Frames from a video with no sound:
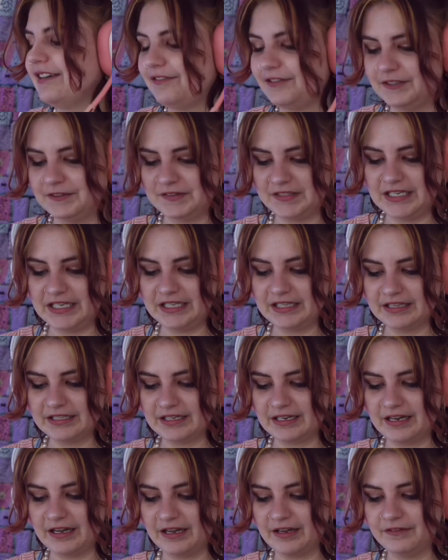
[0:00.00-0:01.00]
15th
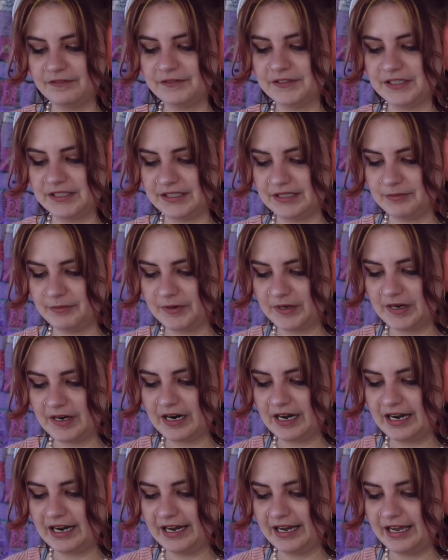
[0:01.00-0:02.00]
of December.
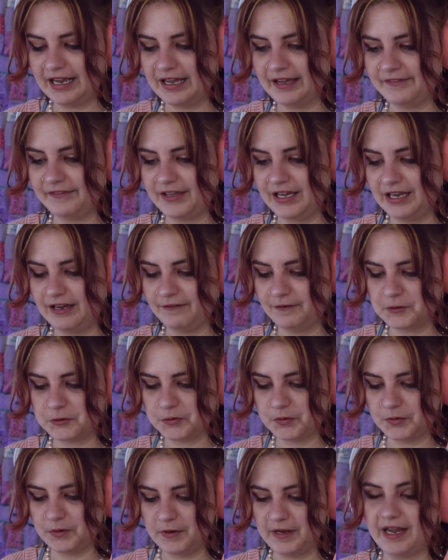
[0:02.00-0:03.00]
I have a
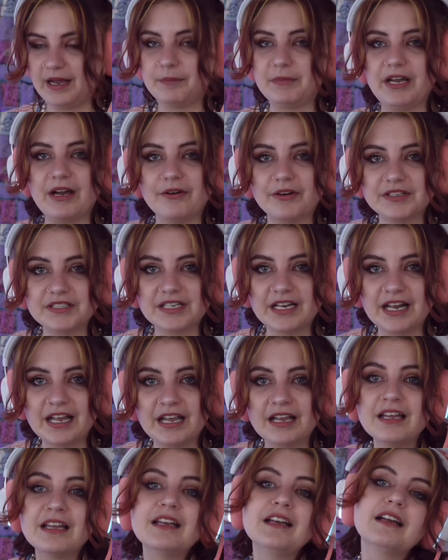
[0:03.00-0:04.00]
virtual happy hour today.
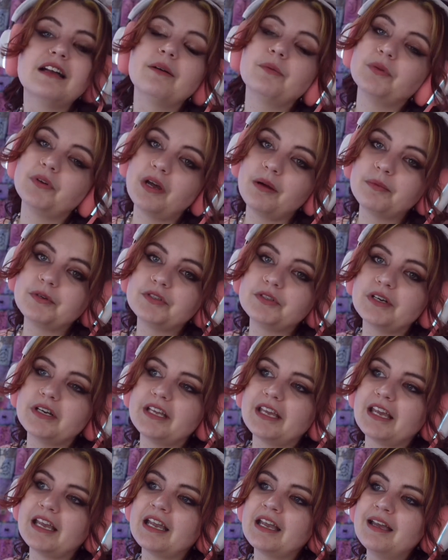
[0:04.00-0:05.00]
Will not be
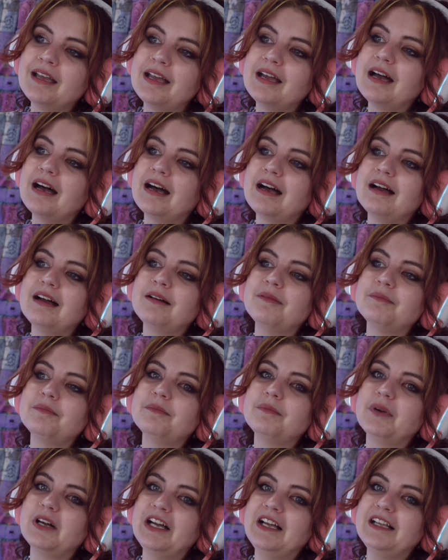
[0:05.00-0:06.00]
drinking,
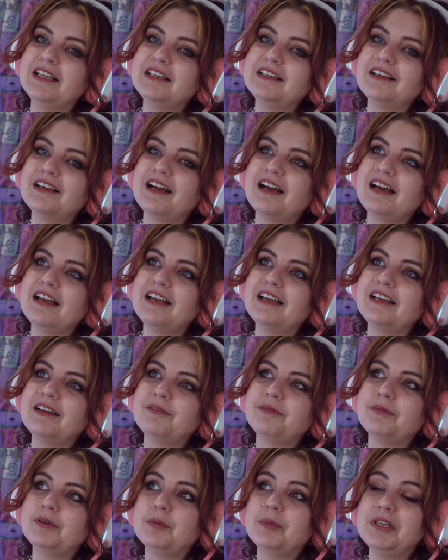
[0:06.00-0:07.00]
but I
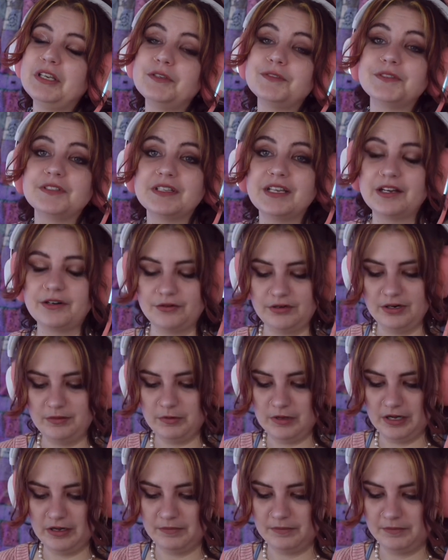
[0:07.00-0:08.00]
will be using that
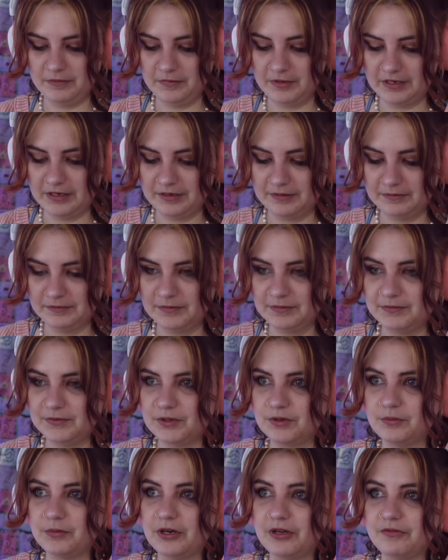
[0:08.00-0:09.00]
Grubhub
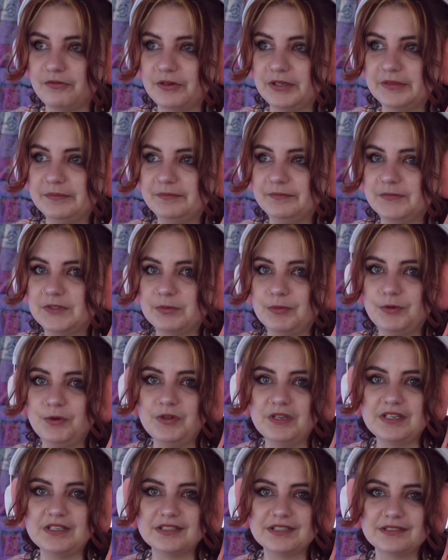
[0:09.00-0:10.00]
coupon for
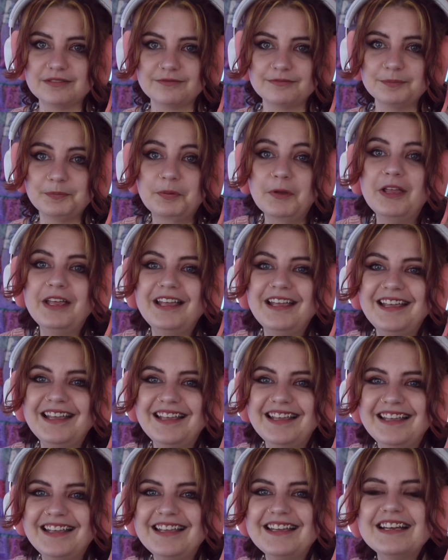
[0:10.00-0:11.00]
smoothies.
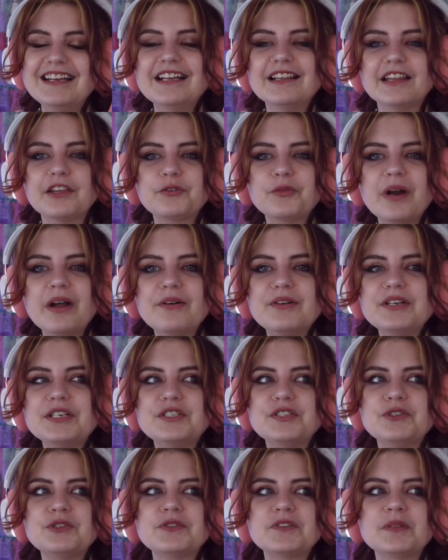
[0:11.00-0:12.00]
That's what I
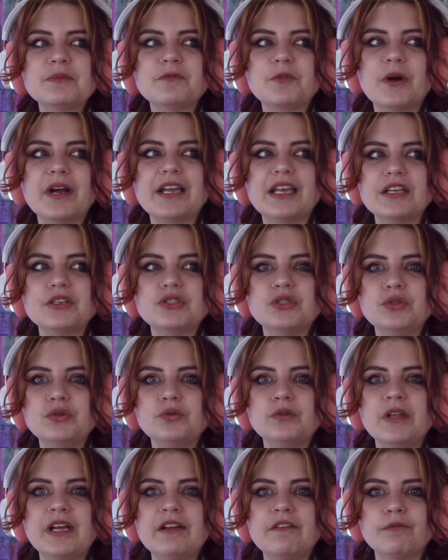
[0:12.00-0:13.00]
always use them for. I get
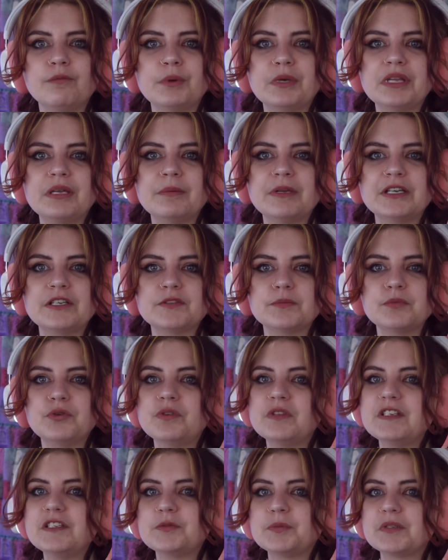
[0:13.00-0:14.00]
2 like really big
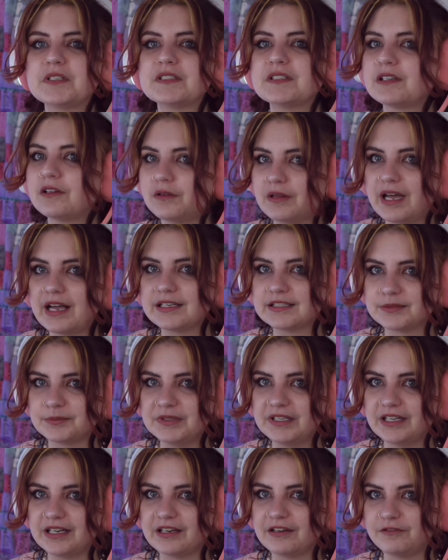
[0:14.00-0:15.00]
smoothies because they'll last
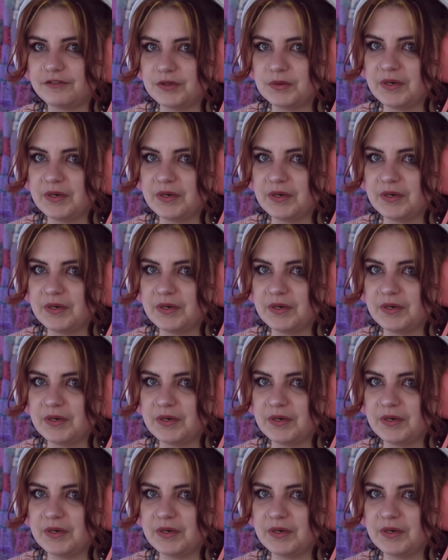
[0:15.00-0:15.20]
me like a few